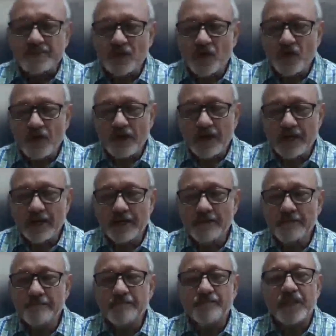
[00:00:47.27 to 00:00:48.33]

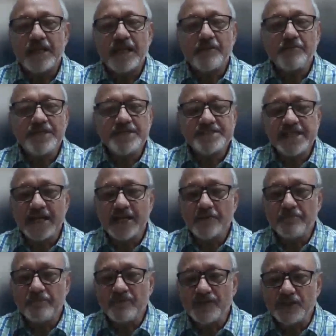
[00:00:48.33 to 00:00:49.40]
So let me share
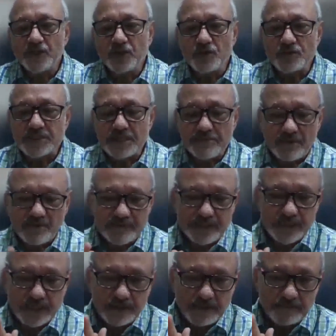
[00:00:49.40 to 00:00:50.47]
with you some of
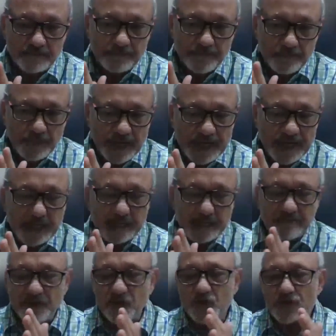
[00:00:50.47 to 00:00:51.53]
my
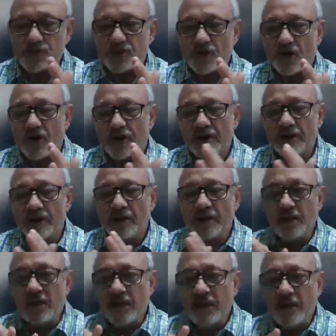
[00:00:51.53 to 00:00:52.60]
views on
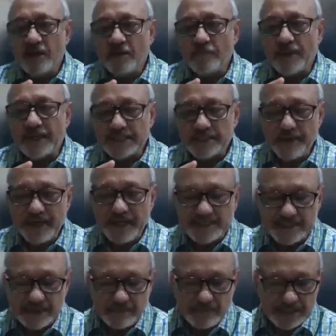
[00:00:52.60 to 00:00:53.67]

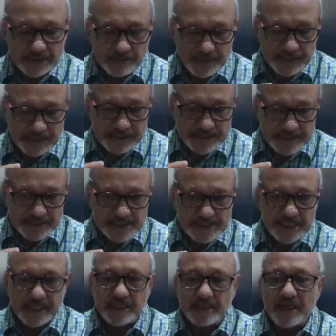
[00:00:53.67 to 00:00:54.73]
mathematics and mathematics
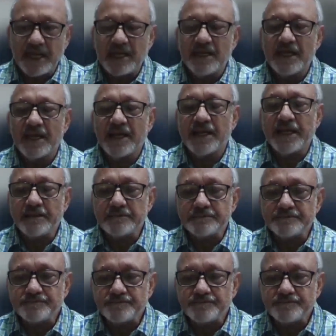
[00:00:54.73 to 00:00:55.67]
teaching and learning.